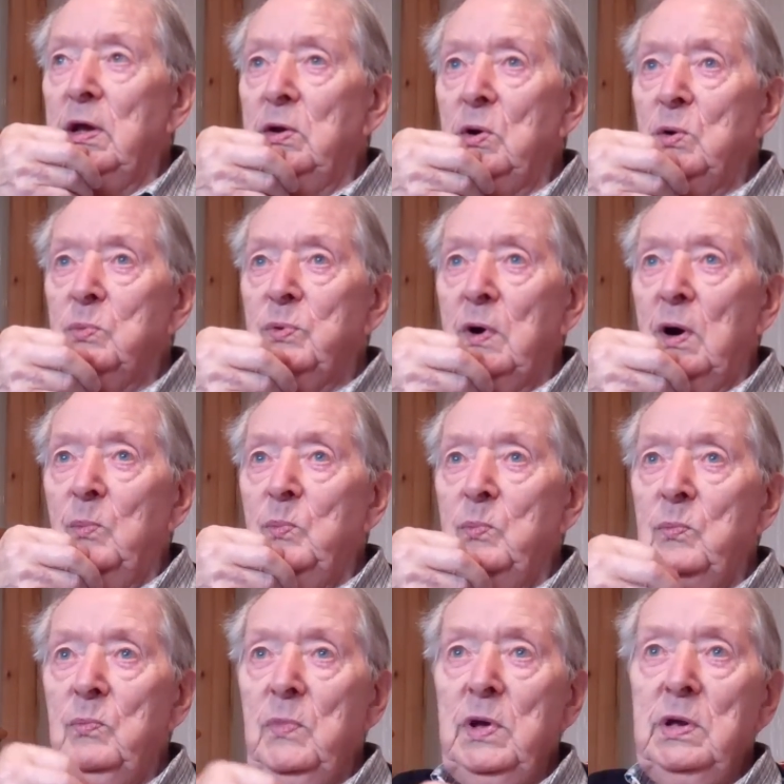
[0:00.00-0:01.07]
No, I
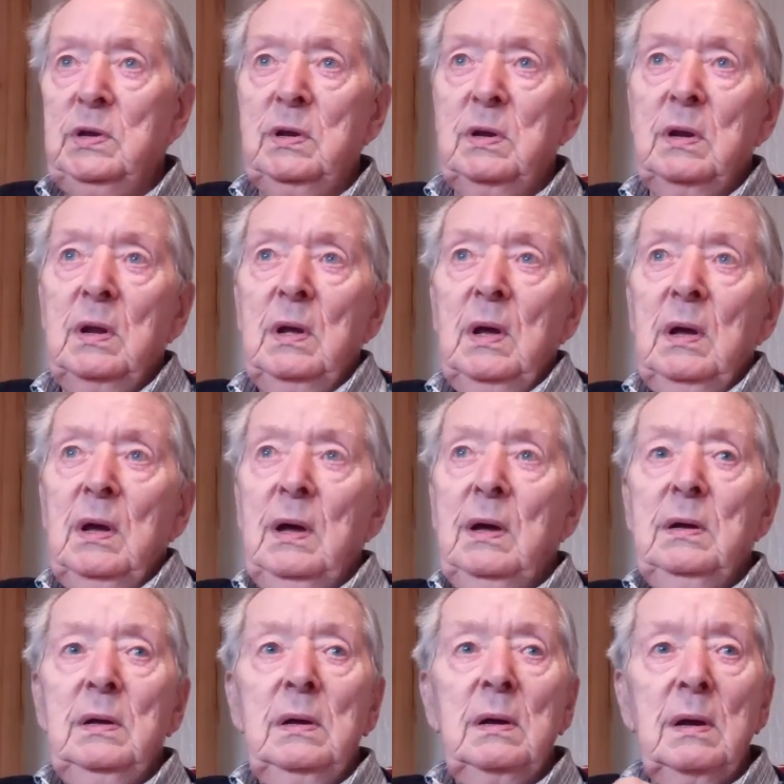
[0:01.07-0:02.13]
realise that. So, are you
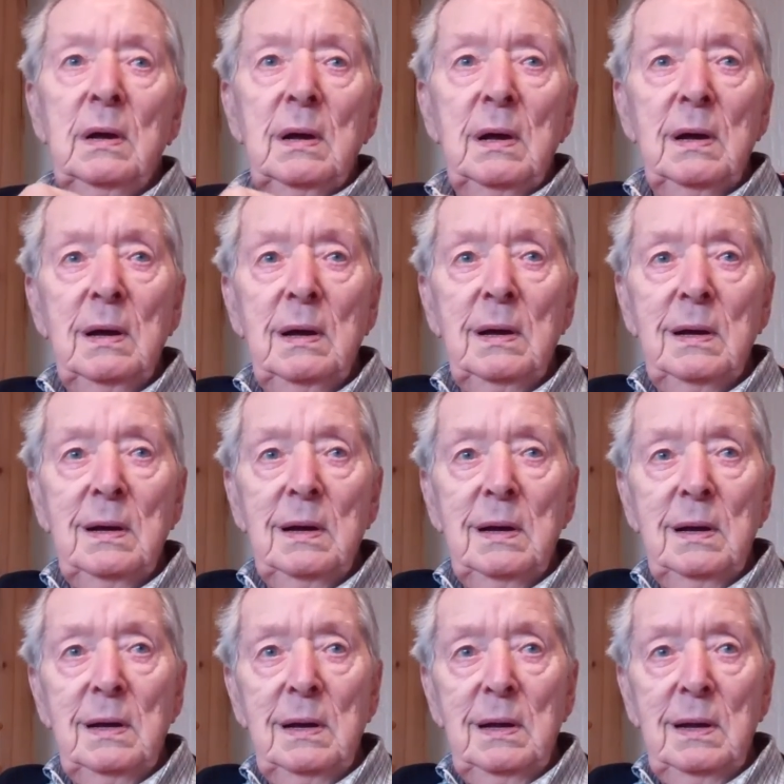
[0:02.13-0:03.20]
saying that the
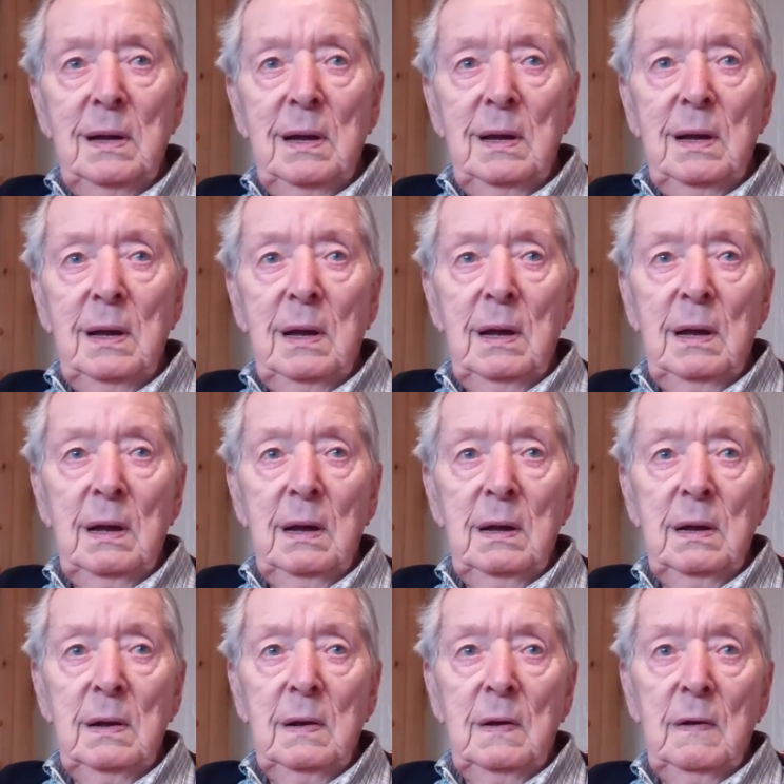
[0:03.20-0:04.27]
survivors were just left there
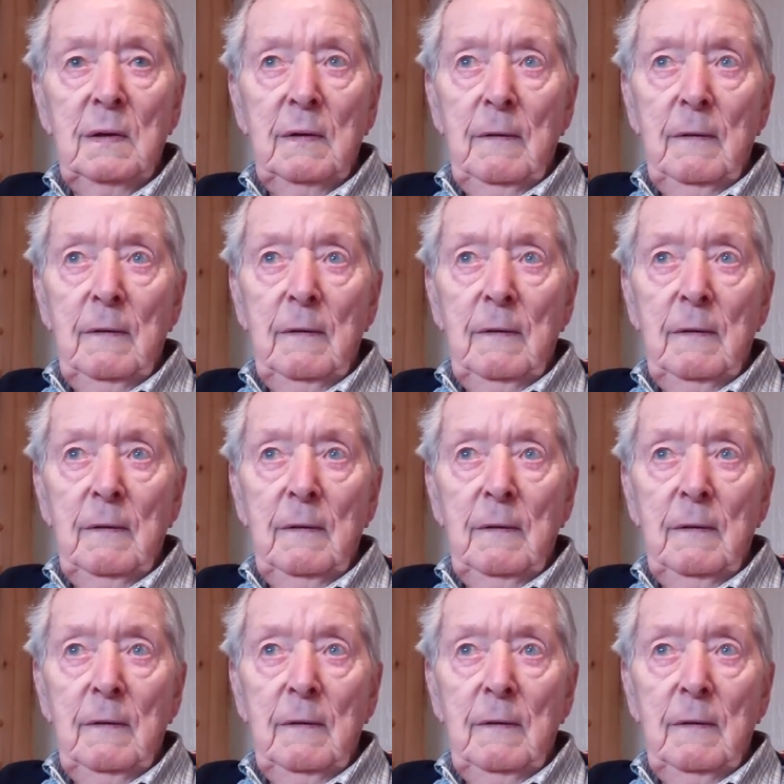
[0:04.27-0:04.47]
to